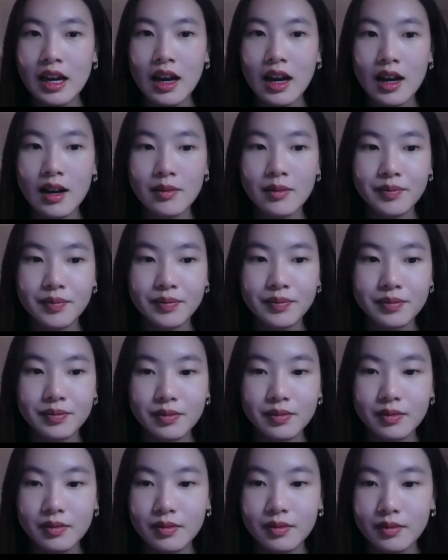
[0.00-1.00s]
um
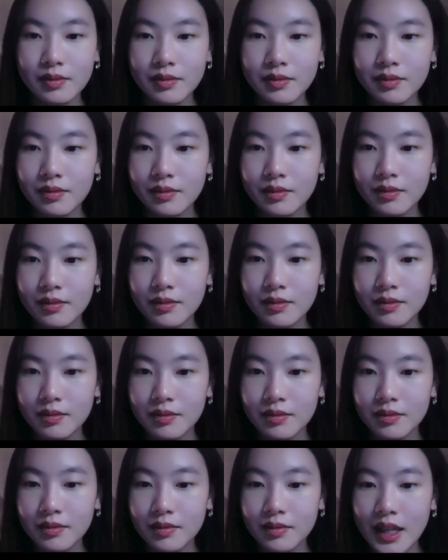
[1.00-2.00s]

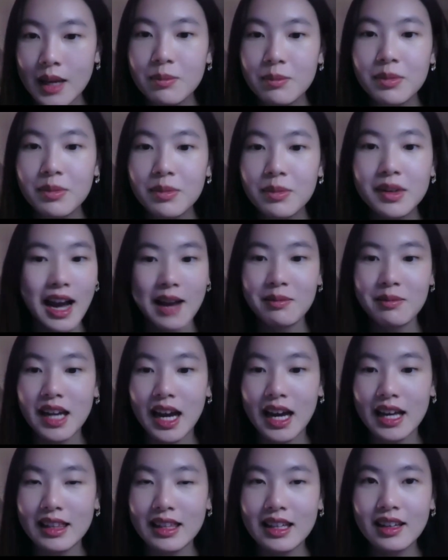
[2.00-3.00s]
but yeah, I mean,
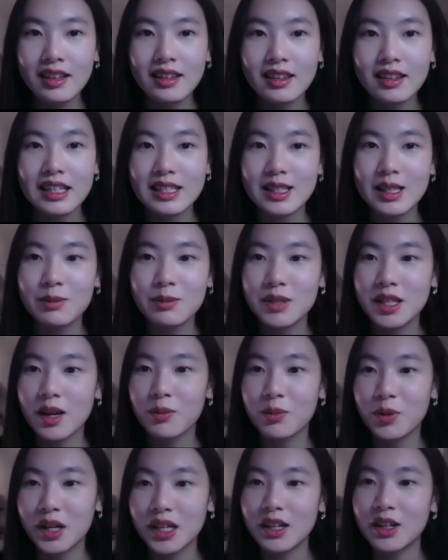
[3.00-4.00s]
I think this seems like a
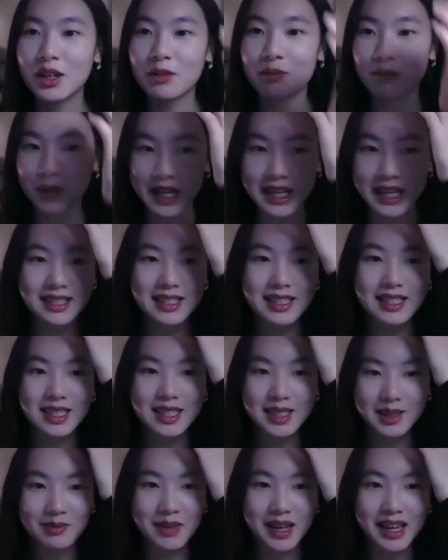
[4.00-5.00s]
pretty good place to
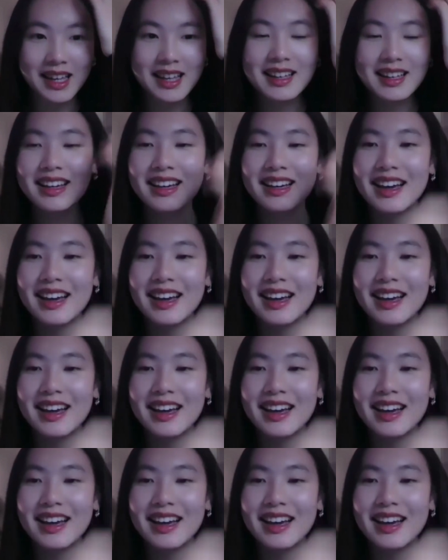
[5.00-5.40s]
submit.